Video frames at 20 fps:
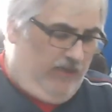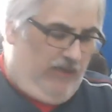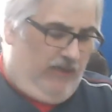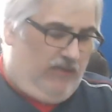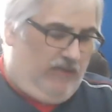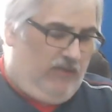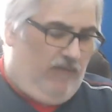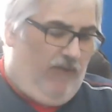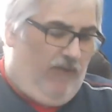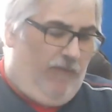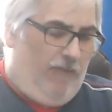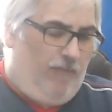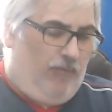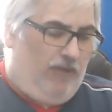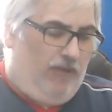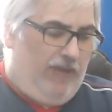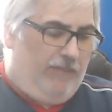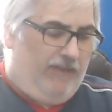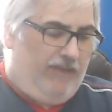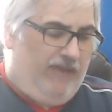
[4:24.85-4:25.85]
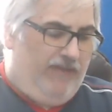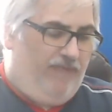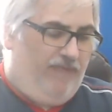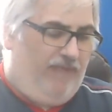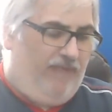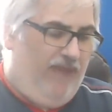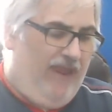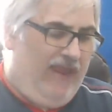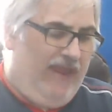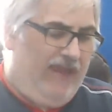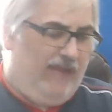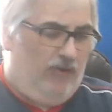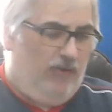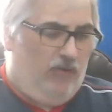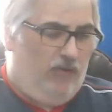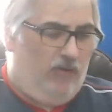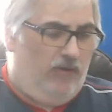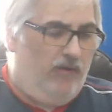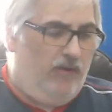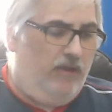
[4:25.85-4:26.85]
So if I'm putting up an infed
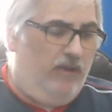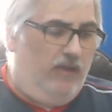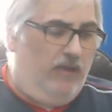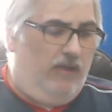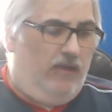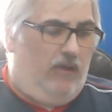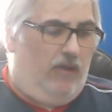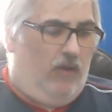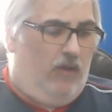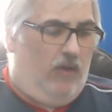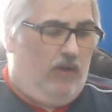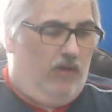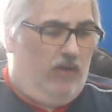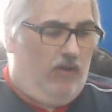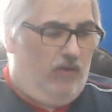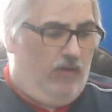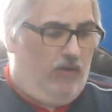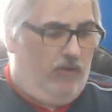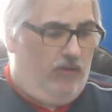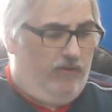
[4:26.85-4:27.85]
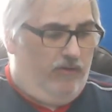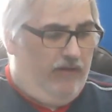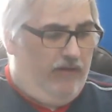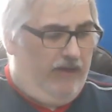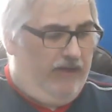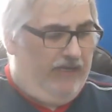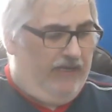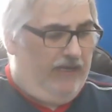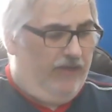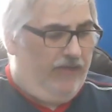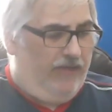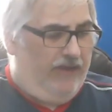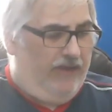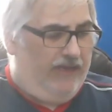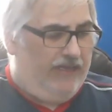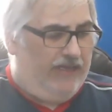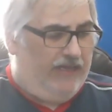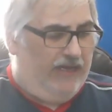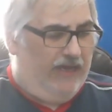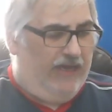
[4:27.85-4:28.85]
or any other
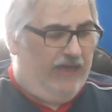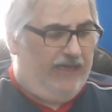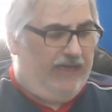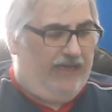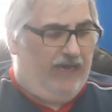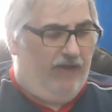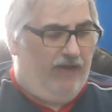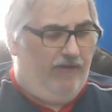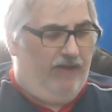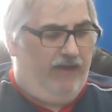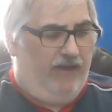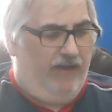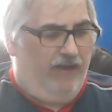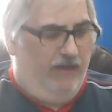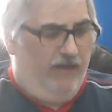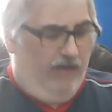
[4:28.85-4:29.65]
antenna I carry,